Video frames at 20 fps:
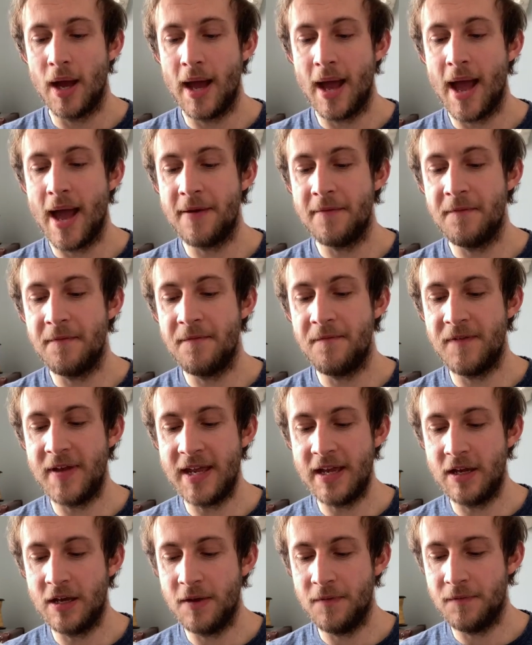And
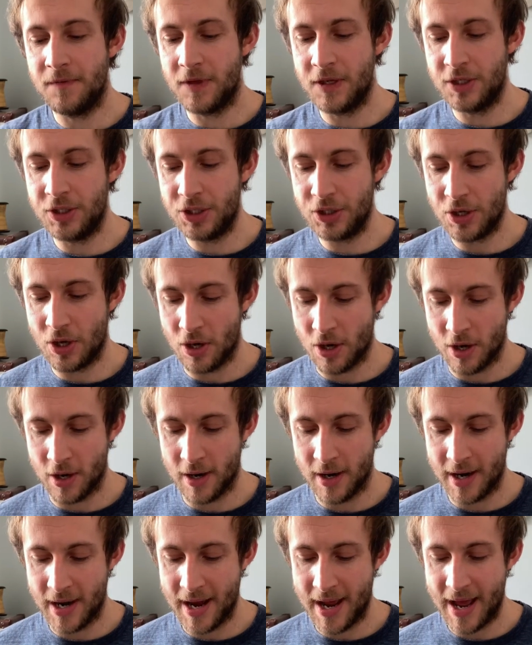think of the
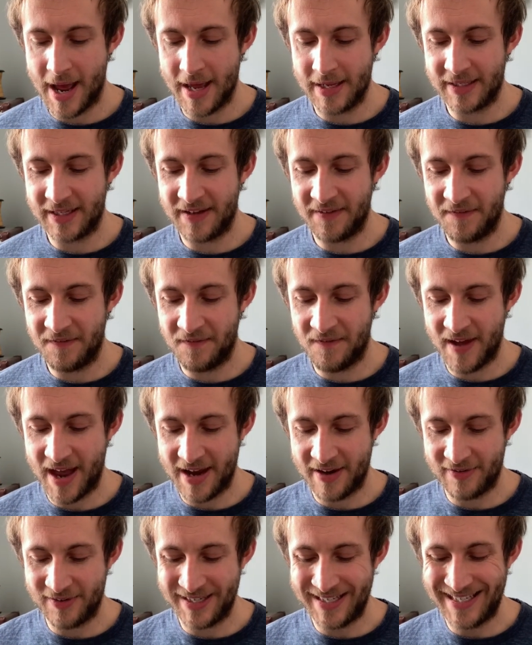jar as a
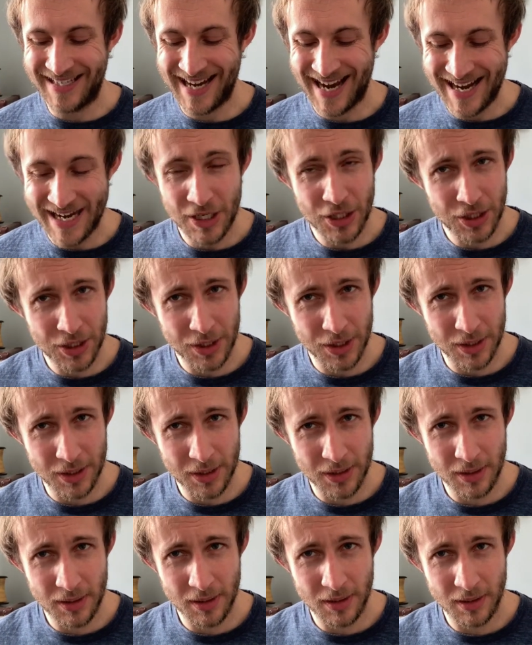
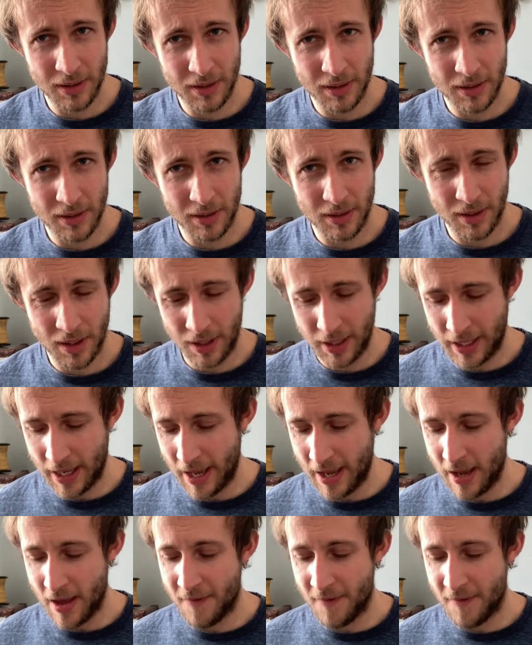foundation, okay?